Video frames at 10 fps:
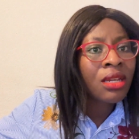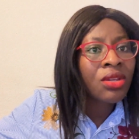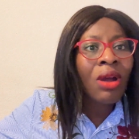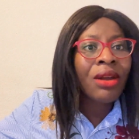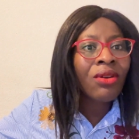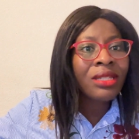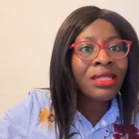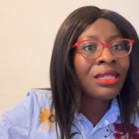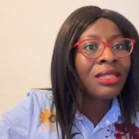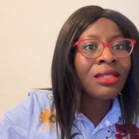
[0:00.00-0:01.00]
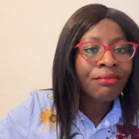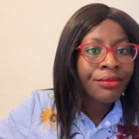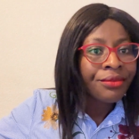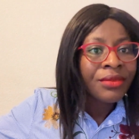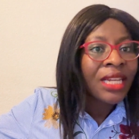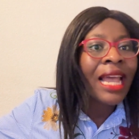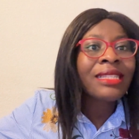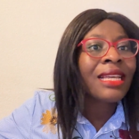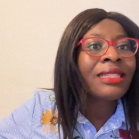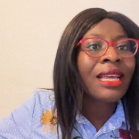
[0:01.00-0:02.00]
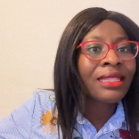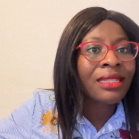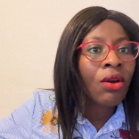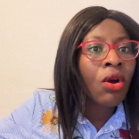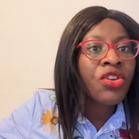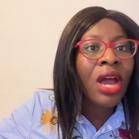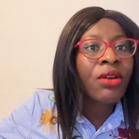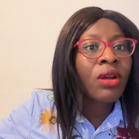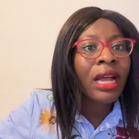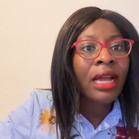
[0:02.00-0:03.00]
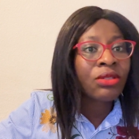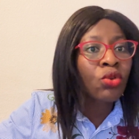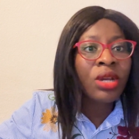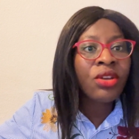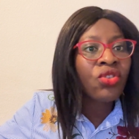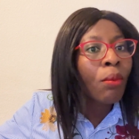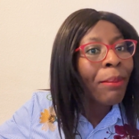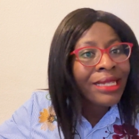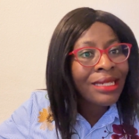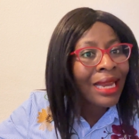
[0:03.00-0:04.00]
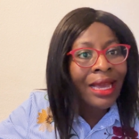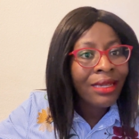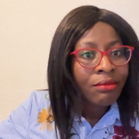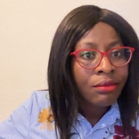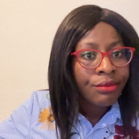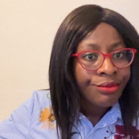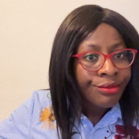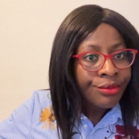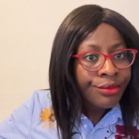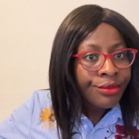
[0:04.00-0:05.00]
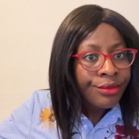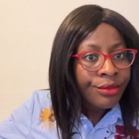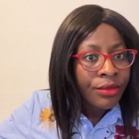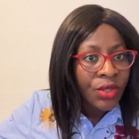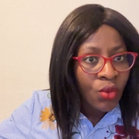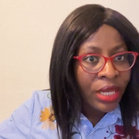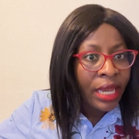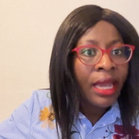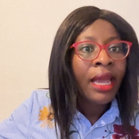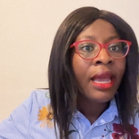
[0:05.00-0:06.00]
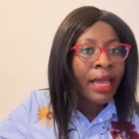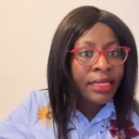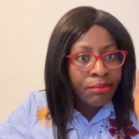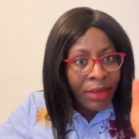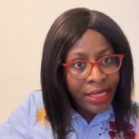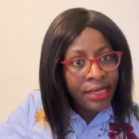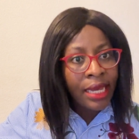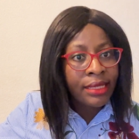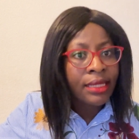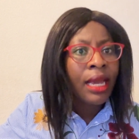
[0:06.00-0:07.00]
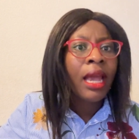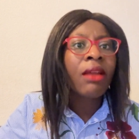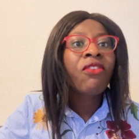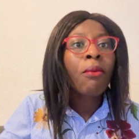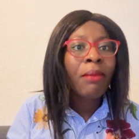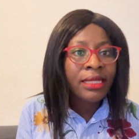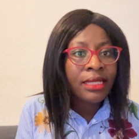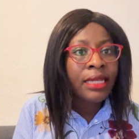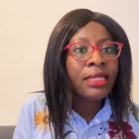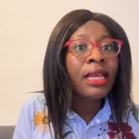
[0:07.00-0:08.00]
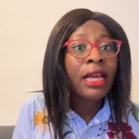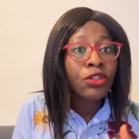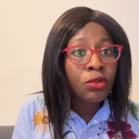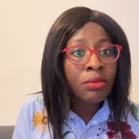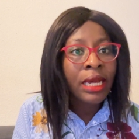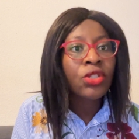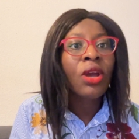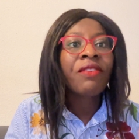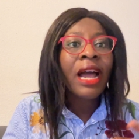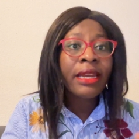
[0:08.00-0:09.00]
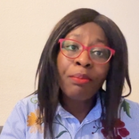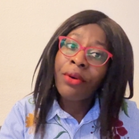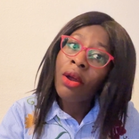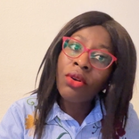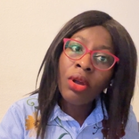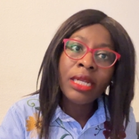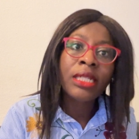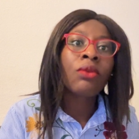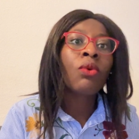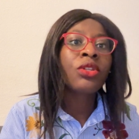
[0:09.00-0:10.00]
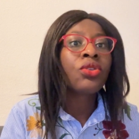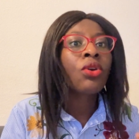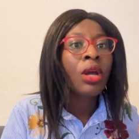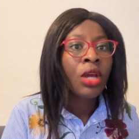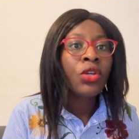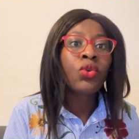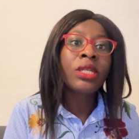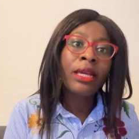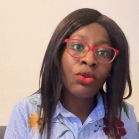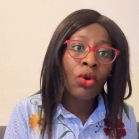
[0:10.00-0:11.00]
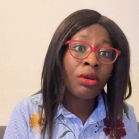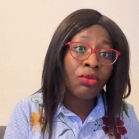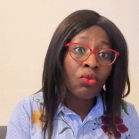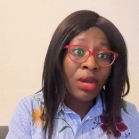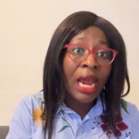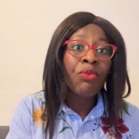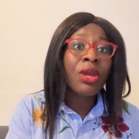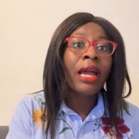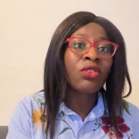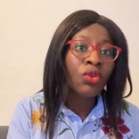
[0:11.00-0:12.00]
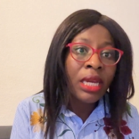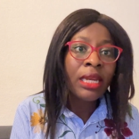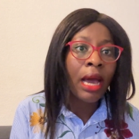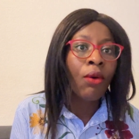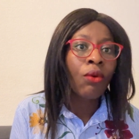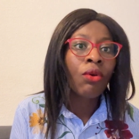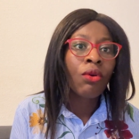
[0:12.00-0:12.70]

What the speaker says: You are not in SSS or you are not doing your bachelor. Okay, it's masters. And for masters, they assume that you have had prior knowledge in what we are doing now.